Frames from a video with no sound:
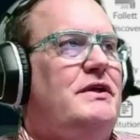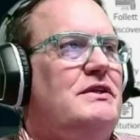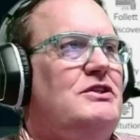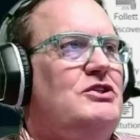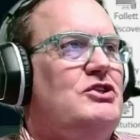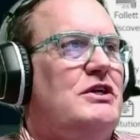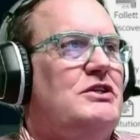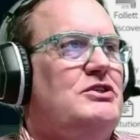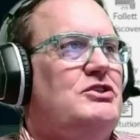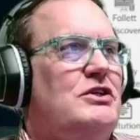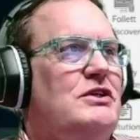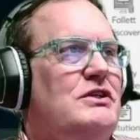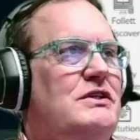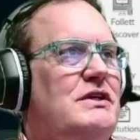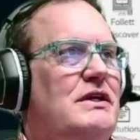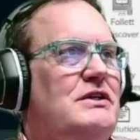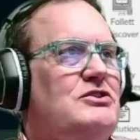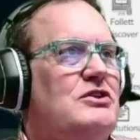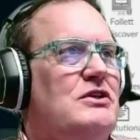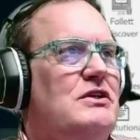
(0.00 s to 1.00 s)
congestion,
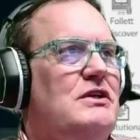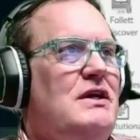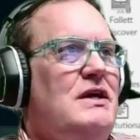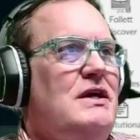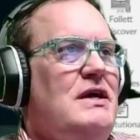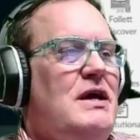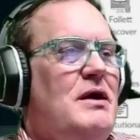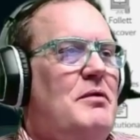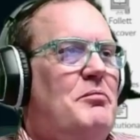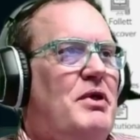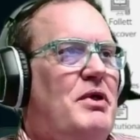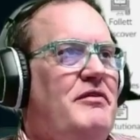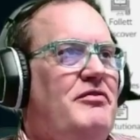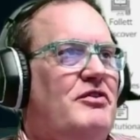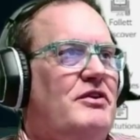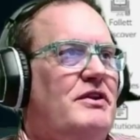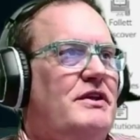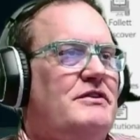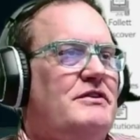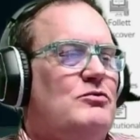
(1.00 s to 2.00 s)
tension, and
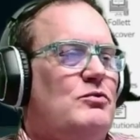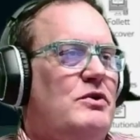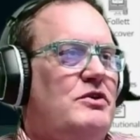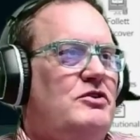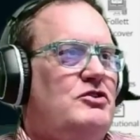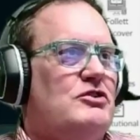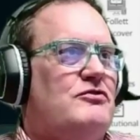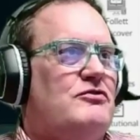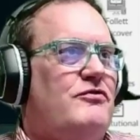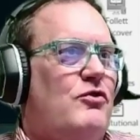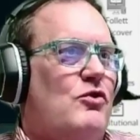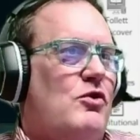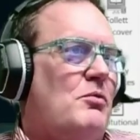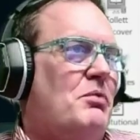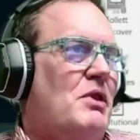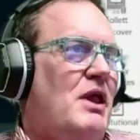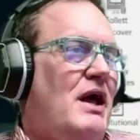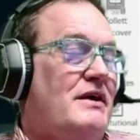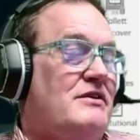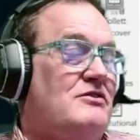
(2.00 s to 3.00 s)
playfulness with just four
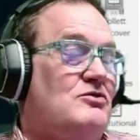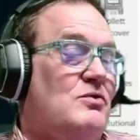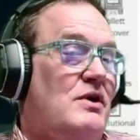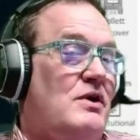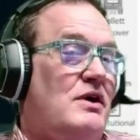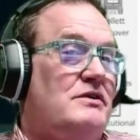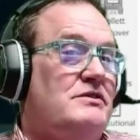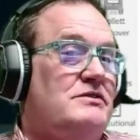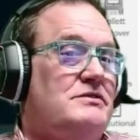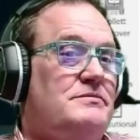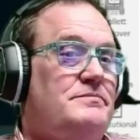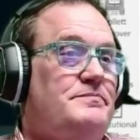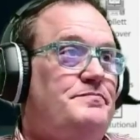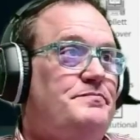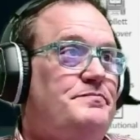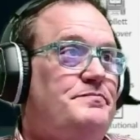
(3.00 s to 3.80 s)
black squares.